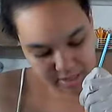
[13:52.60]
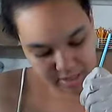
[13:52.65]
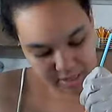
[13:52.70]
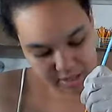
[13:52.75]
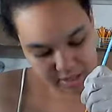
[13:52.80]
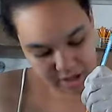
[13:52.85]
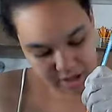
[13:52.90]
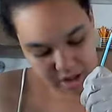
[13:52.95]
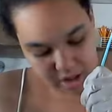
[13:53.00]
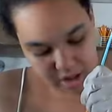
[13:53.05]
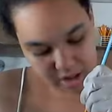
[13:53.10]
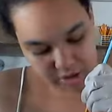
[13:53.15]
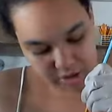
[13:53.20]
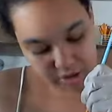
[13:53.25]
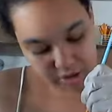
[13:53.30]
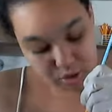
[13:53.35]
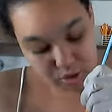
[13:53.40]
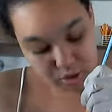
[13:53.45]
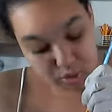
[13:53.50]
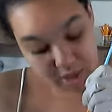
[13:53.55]
the
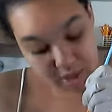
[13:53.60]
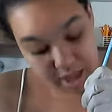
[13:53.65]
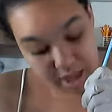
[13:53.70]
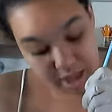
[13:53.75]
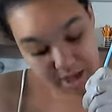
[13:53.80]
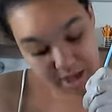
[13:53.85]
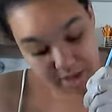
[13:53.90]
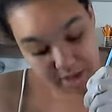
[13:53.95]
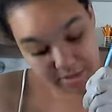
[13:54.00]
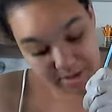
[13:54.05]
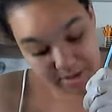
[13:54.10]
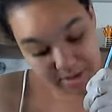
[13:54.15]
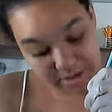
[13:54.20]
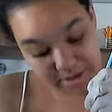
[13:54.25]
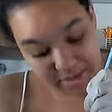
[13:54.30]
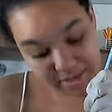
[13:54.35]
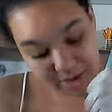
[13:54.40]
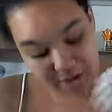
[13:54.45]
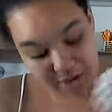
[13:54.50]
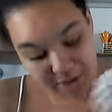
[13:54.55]
color quick because
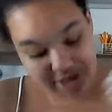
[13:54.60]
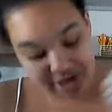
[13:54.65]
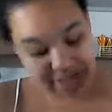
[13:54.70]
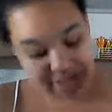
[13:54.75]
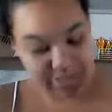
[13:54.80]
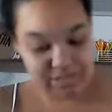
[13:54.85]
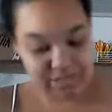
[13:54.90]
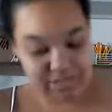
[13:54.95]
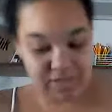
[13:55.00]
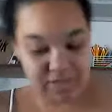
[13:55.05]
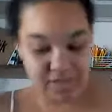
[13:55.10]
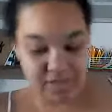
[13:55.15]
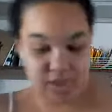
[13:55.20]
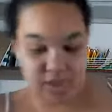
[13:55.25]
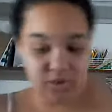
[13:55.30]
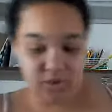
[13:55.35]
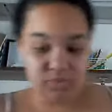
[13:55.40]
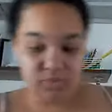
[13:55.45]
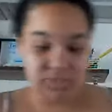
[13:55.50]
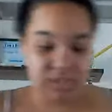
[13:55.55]
I wanted to see the
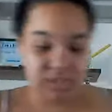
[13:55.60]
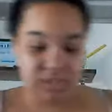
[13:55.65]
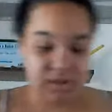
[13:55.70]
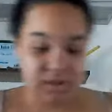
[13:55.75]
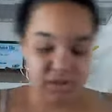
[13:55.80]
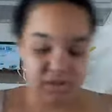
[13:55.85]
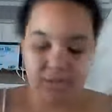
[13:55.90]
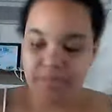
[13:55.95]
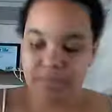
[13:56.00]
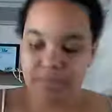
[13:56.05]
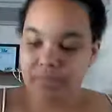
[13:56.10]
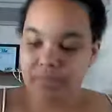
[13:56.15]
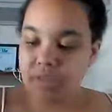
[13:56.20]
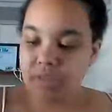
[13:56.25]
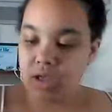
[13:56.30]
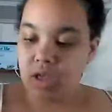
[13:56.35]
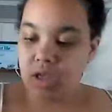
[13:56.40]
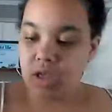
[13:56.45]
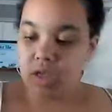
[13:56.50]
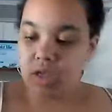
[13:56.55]
final result.
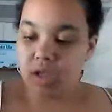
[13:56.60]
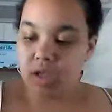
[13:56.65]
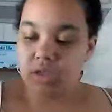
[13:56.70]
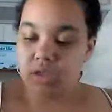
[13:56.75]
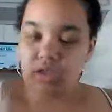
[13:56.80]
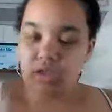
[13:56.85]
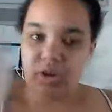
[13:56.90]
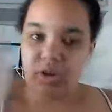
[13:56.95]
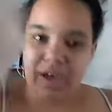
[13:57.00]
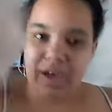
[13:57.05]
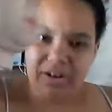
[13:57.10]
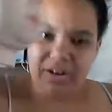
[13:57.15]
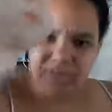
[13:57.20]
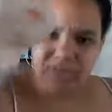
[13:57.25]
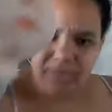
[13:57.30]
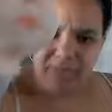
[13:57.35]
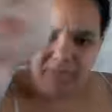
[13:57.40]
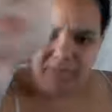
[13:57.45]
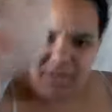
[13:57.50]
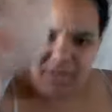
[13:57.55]
So I don't know,
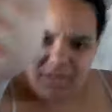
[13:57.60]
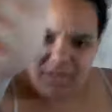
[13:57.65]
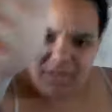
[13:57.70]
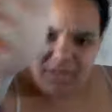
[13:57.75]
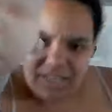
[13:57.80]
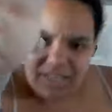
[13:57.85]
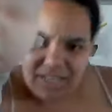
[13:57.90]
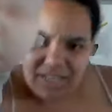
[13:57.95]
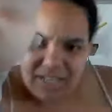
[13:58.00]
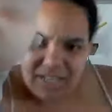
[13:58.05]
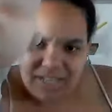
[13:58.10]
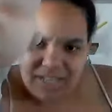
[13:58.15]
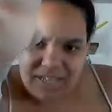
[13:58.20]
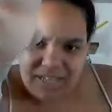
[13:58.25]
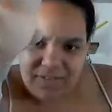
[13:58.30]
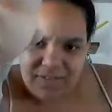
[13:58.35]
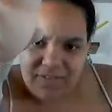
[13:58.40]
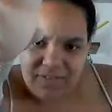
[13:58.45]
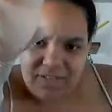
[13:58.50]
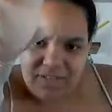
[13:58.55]
maybe you can see like the
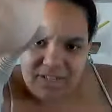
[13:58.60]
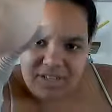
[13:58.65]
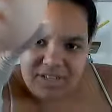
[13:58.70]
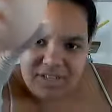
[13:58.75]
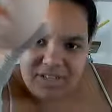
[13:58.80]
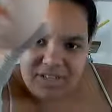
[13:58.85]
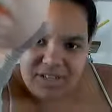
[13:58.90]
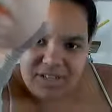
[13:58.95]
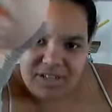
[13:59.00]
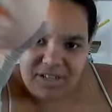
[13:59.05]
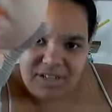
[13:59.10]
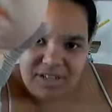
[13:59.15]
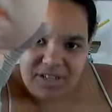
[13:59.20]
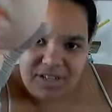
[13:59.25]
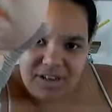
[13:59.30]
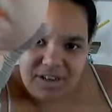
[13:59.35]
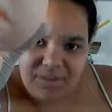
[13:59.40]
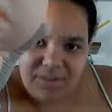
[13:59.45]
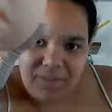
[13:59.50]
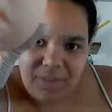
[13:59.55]
difference.
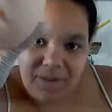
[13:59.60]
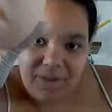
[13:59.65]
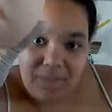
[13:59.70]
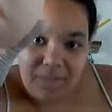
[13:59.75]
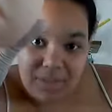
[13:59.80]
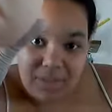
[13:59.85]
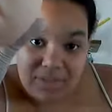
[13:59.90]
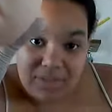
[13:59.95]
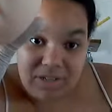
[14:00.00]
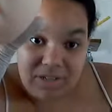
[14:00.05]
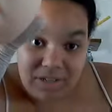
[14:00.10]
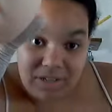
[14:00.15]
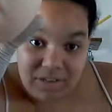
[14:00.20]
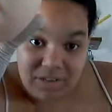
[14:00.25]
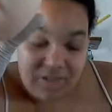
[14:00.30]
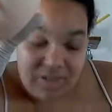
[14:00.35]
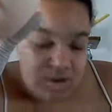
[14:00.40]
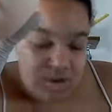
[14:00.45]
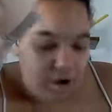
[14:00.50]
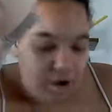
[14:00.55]
Her bottom lip is darker
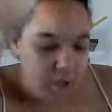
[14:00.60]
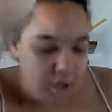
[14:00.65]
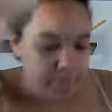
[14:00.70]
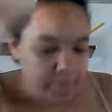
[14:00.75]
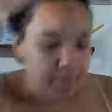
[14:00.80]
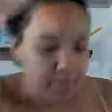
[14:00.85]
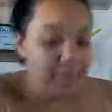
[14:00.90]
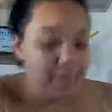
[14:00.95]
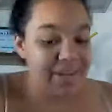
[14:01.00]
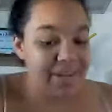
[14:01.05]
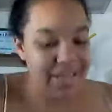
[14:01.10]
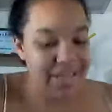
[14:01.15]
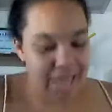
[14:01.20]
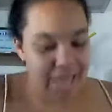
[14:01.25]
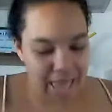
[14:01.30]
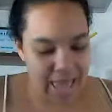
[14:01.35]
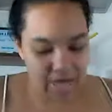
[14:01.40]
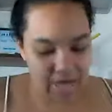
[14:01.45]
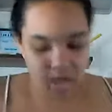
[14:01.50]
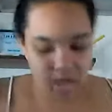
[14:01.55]
than her upper. But
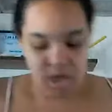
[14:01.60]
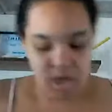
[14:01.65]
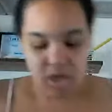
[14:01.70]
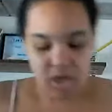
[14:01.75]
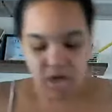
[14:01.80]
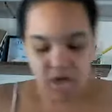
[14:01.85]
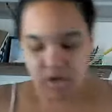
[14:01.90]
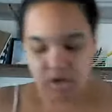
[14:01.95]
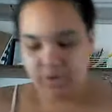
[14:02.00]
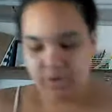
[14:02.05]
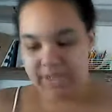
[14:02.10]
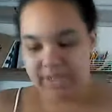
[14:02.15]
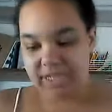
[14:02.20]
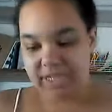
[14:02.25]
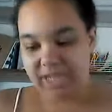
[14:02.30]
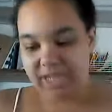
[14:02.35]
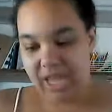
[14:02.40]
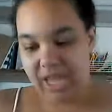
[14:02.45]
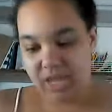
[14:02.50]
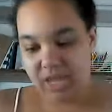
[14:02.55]
again, you're going to
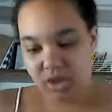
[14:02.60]
take